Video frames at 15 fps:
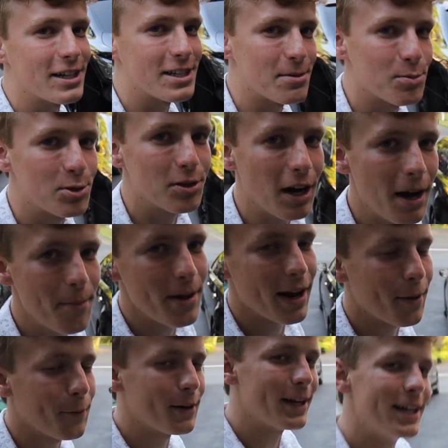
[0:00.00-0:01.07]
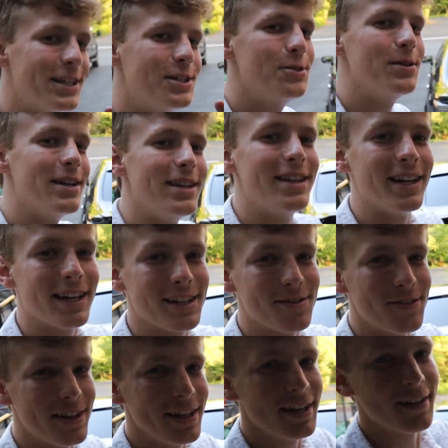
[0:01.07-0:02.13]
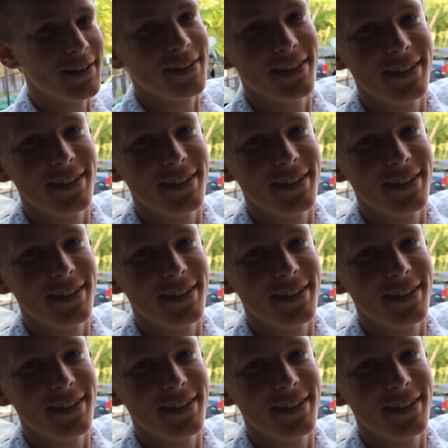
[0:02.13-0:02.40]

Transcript: to subscribe, and I will catch you in the next video.